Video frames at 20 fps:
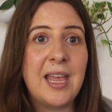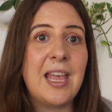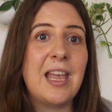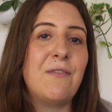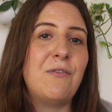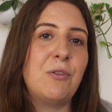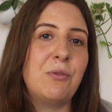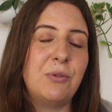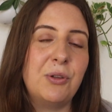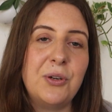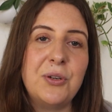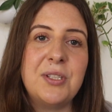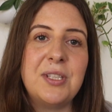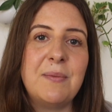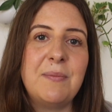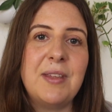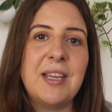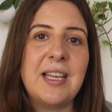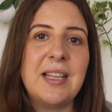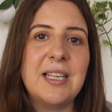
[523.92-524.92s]
If you learned
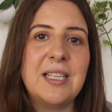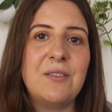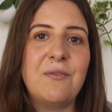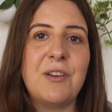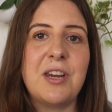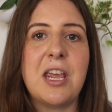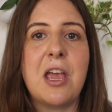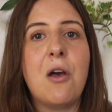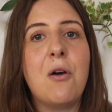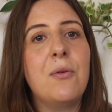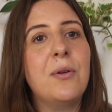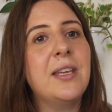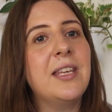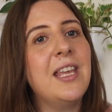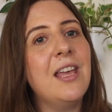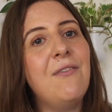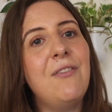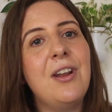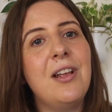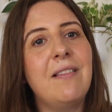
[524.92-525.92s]
something in this video,
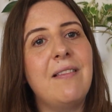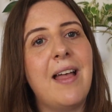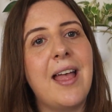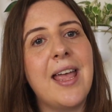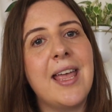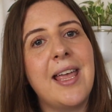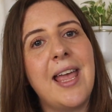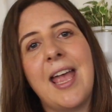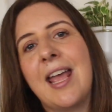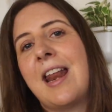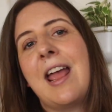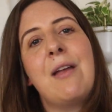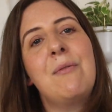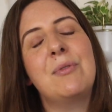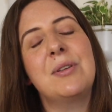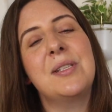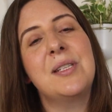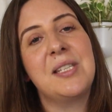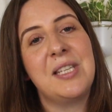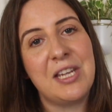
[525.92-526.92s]
give it a like, and I
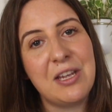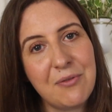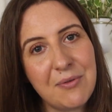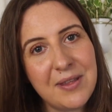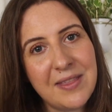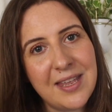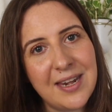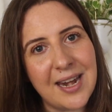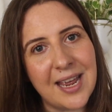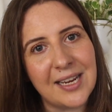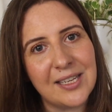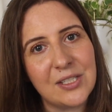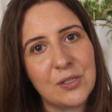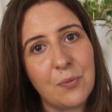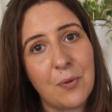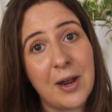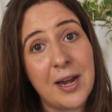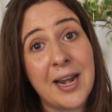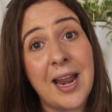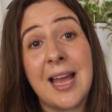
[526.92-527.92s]
will see you in the
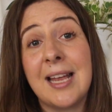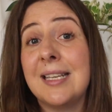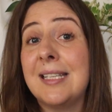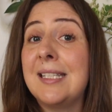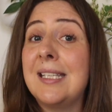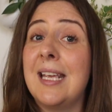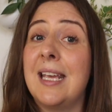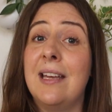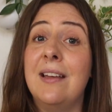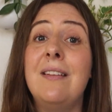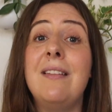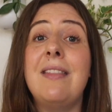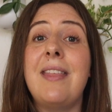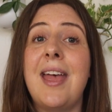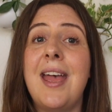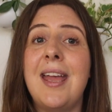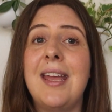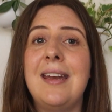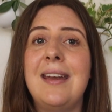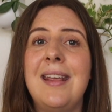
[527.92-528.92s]
next one. Until
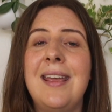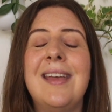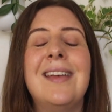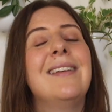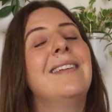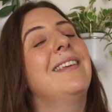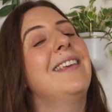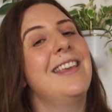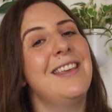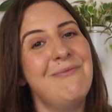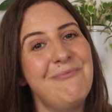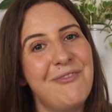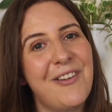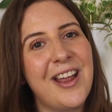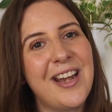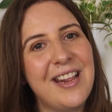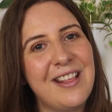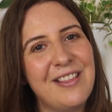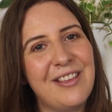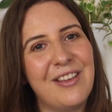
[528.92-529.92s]
then, keep
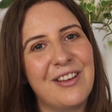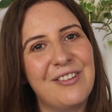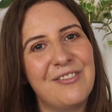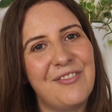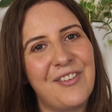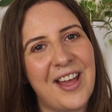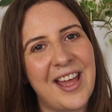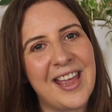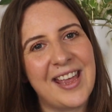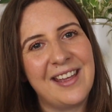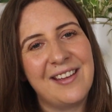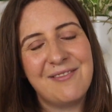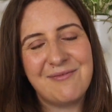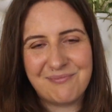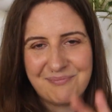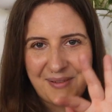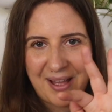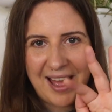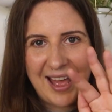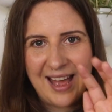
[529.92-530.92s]
fighting the good fight.
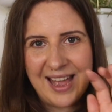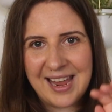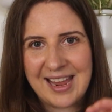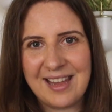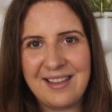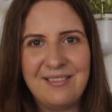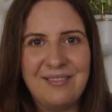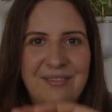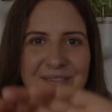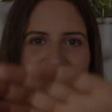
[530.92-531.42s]
Bye!